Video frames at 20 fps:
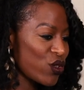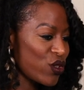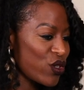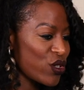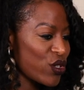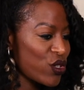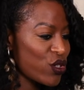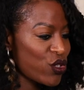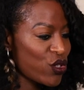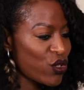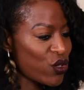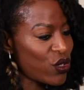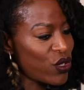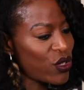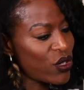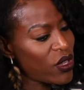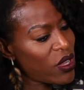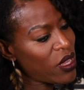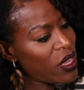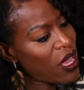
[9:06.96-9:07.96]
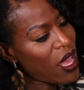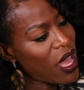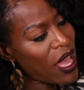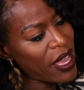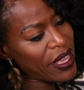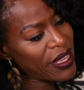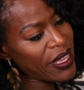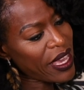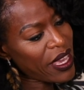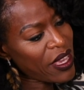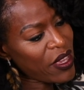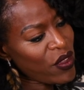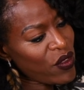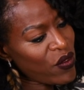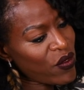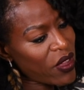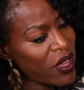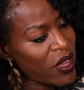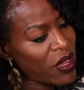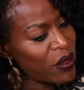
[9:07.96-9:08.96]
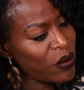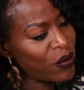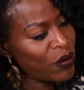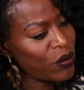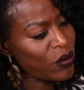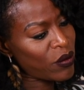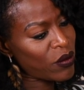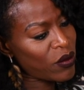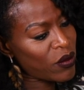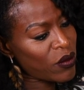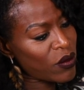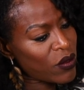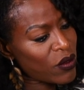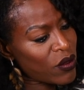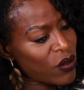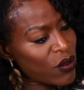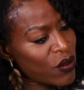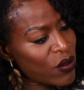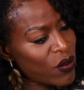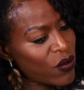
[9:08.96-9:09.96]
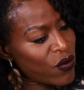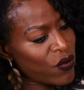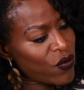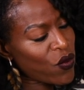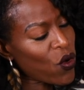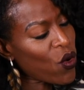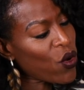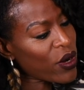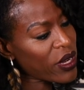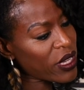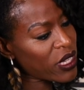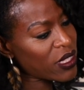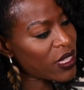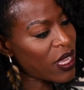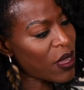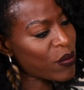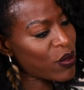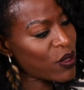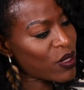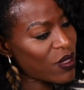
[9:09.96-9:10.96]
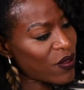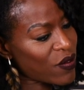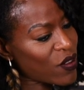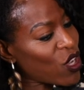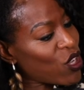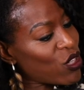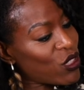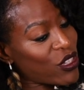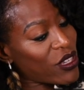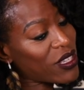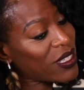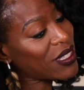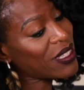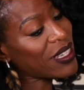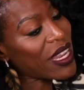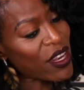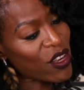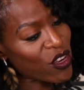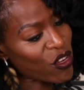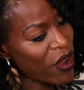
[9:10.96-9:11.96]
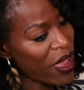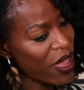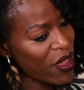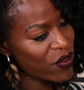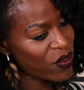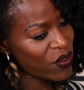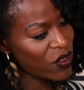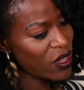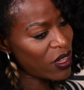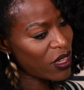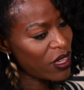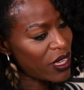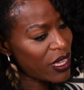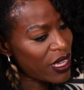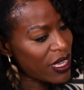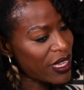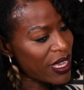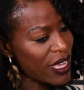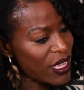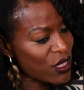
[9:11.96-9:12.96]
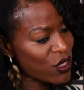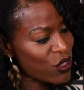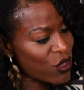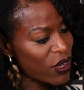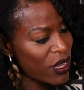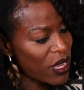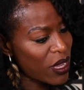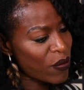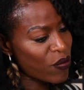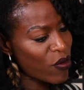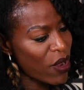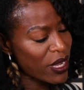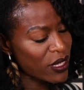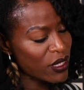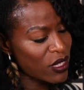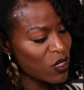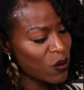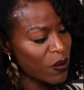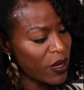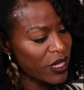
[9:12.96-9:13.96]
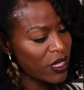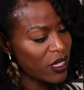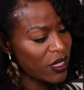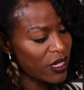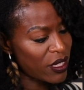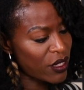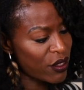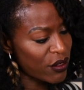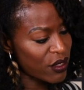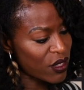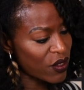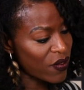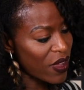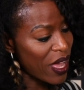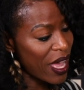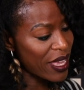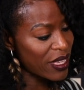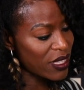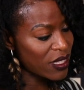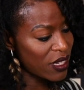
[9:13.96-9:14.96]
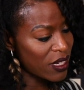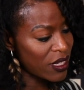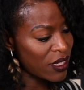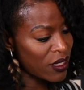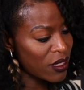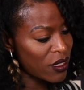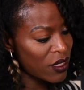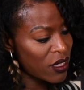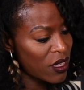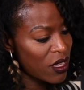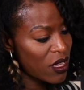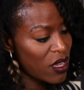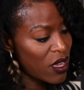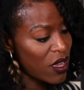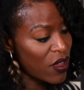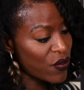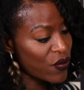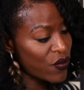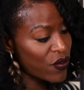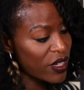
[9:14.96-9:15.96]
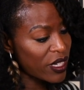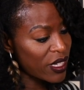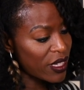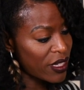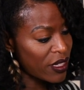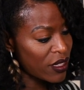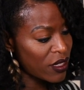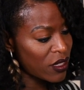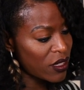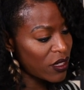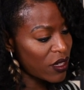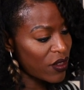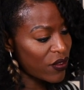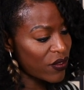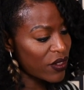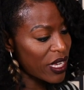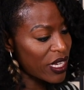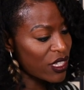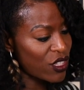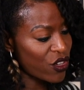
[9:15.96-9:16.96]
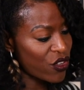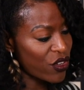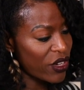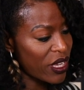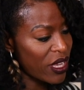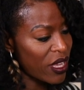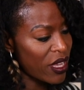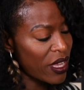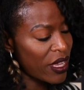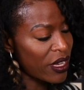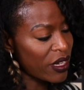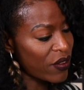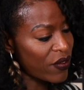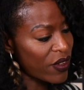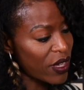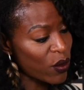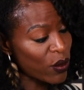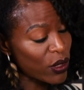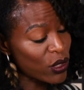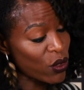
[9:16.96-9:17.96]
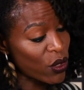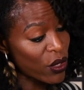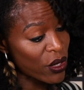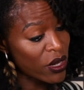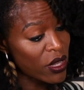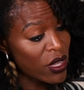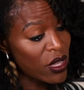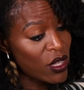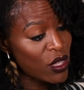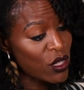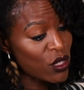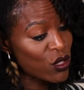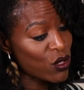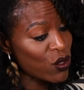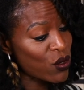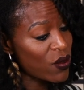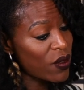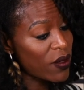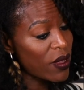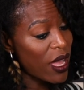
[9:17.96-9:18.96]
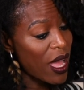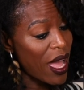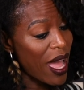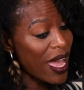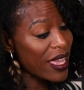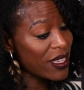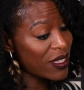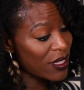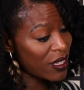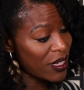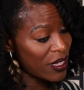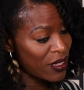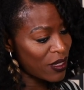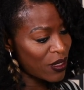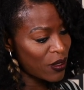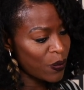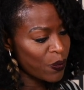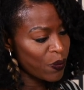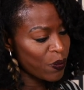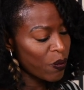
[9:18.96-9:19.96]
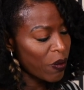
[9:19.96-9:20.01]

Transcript: sure, sure. I gave um, four examples of conscious statecraft yesterday, practiced by the leaders of Iceland, of Finland, of Nigeria, and of Ecuador. So Iceland,